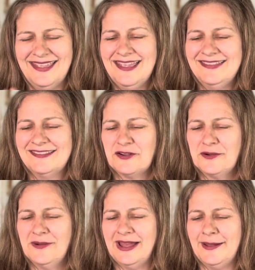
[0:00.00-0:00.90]
So
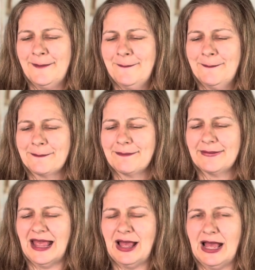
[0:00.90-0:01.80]

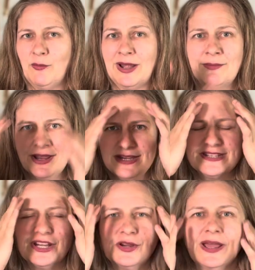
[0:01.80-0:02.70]
what I'm going to
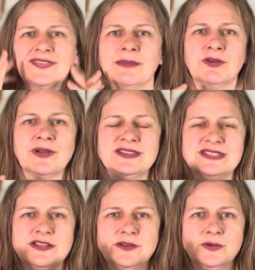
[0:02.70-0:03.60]
do is I'm going
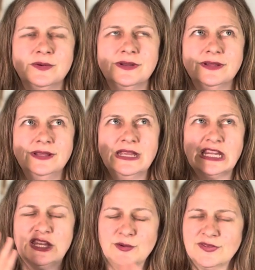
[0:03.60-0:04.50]
to
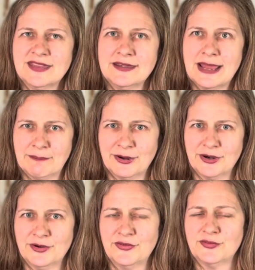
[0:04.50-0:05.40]
use the
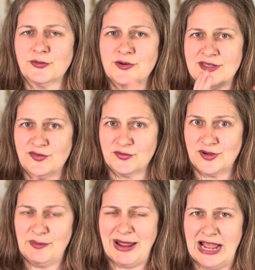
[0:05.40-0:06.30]
numbers for this
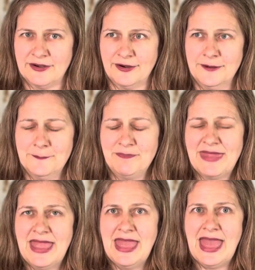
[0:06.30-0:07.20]
free pattern
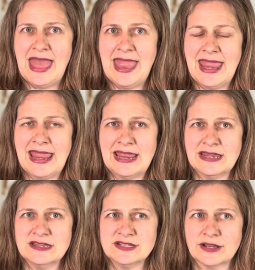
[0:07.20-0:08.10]

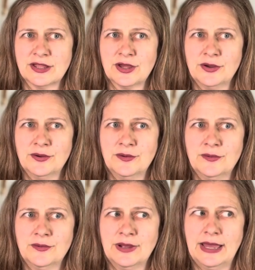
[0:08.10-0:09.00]
and
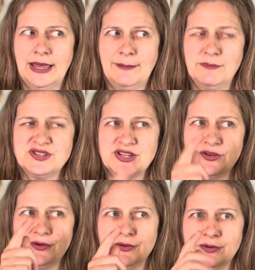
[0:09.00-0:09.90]
go up
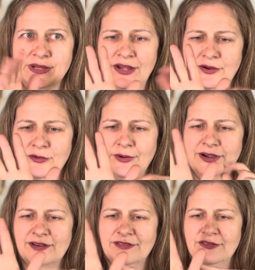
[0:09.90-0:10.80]
to, you know,
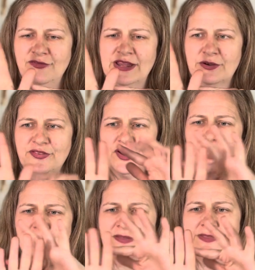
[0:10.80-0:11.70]
where the finger
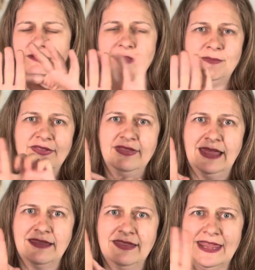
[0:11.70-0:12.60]
stops
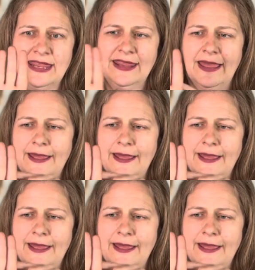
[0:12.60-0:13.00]
and the